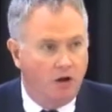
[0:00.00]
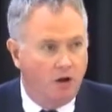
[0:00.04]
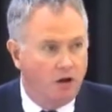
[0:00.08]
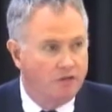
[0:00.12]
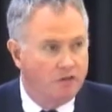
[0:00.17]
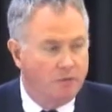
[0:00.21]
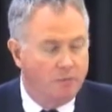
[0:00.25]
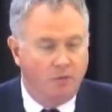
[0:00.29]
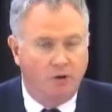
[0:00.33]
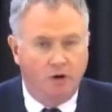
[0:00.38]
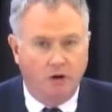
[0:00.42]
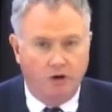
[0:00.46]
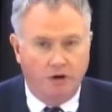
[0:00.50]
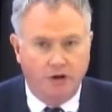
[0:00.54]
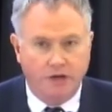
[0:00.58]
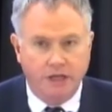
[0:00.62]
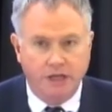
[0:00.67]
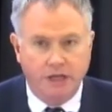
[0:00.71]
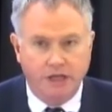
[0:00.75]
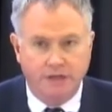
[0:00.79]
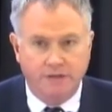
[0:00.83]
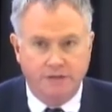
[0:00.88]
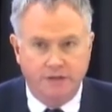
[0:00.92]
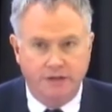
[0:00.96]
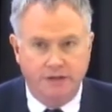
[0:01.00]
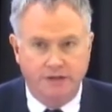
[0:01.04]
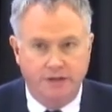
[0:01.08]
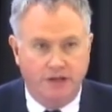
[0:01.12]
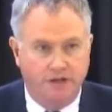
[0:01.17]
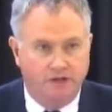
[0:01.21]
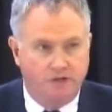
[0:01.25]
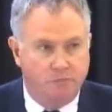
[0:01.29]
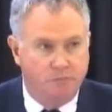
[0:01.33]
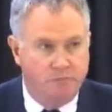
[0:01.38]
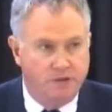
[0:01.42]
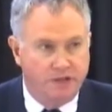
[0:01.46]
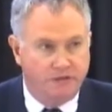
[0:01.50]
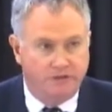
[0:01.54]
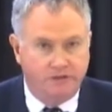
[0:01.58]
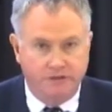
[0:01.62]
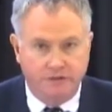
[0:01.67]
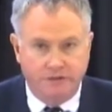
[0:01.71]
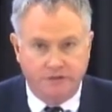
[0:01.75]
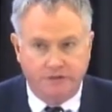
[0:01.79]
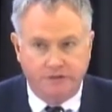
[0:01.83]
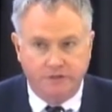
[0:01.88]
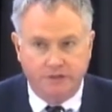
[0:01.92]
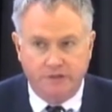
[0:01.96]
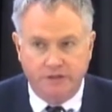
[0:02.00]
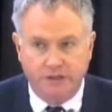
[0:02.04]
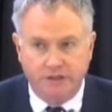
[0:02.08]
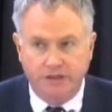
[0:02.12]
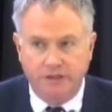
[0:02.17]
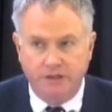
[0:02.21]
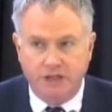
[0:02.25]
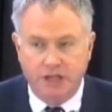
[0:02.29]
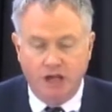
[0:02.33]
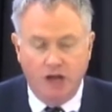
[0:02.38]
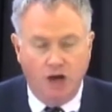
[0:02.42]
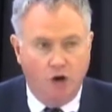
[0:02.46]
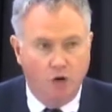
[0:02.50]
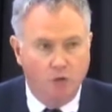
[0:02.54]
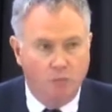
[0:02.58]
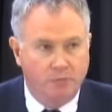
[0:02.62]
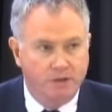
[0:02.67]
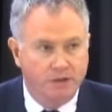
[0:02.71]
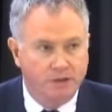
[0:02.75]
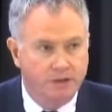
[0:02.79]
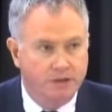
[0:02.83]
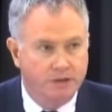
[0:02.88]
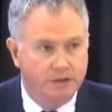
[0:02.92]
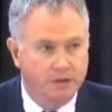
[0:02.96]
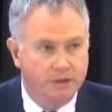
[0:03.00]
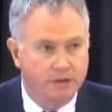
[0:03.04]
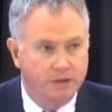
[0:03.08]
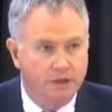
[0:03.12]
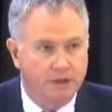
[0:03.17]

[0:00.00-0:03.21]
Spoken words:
are the party that does business in the open